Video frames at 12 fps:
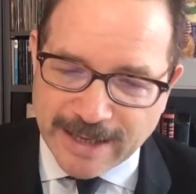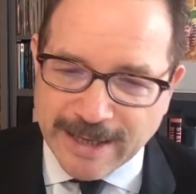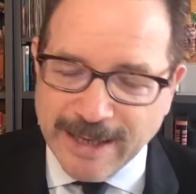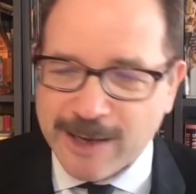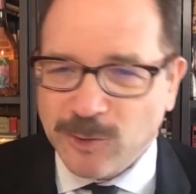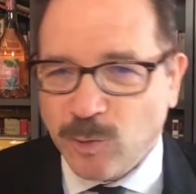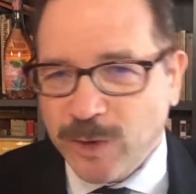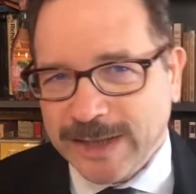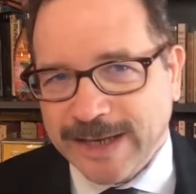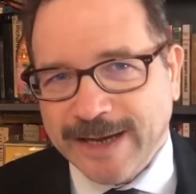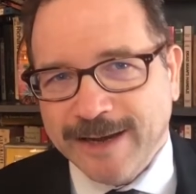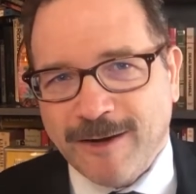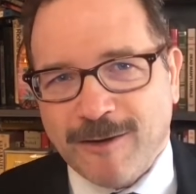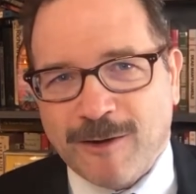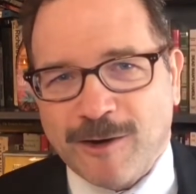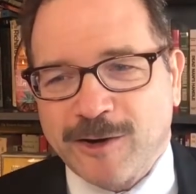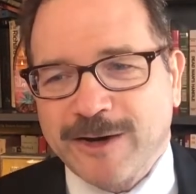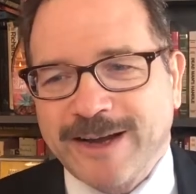He and Willie
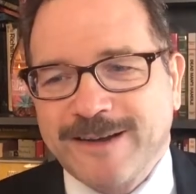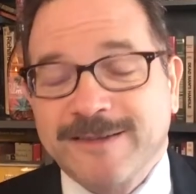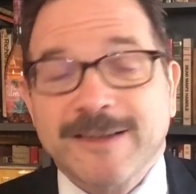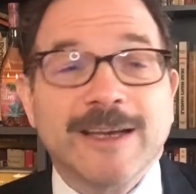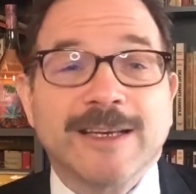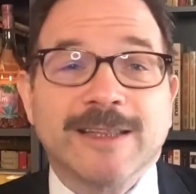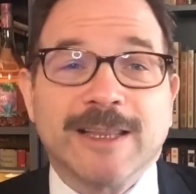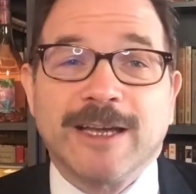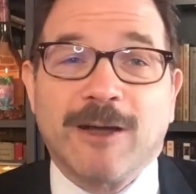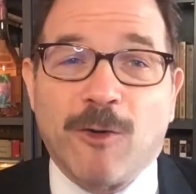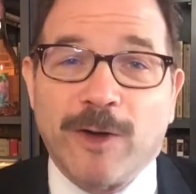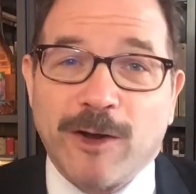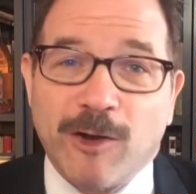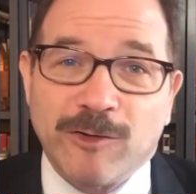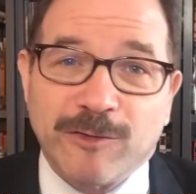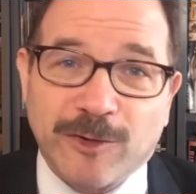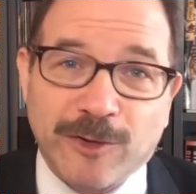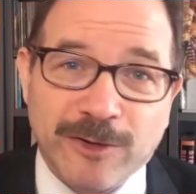are excitedly going
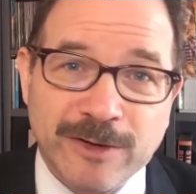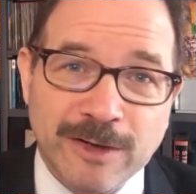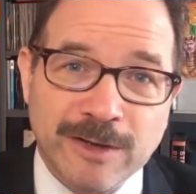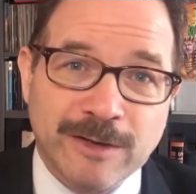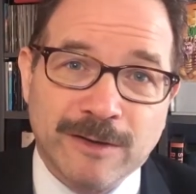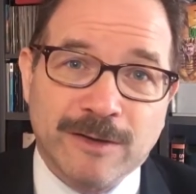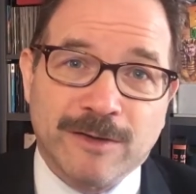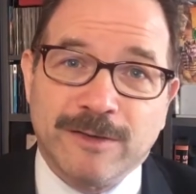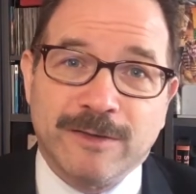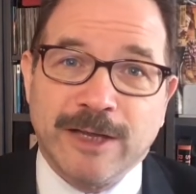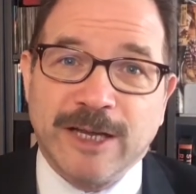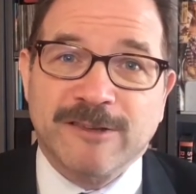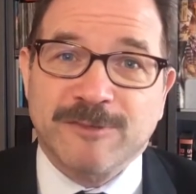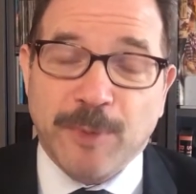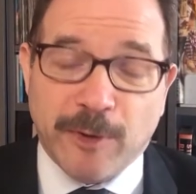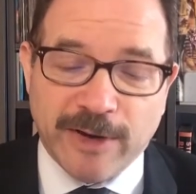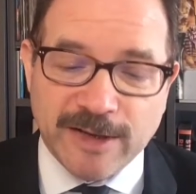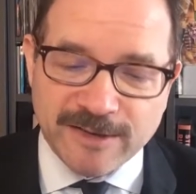over the
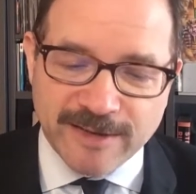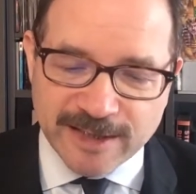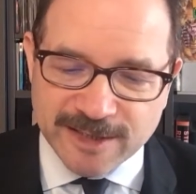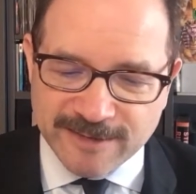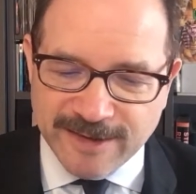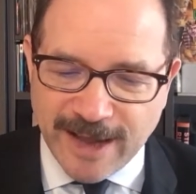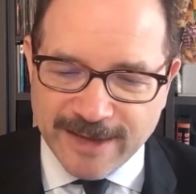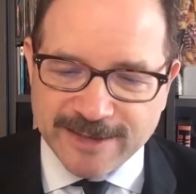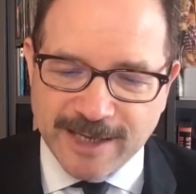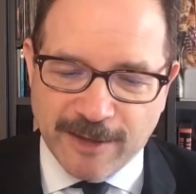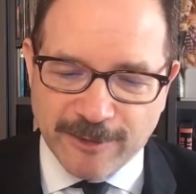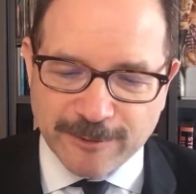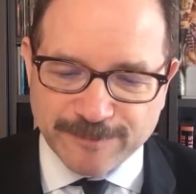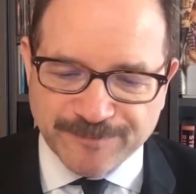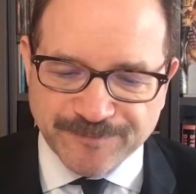experience they just had together.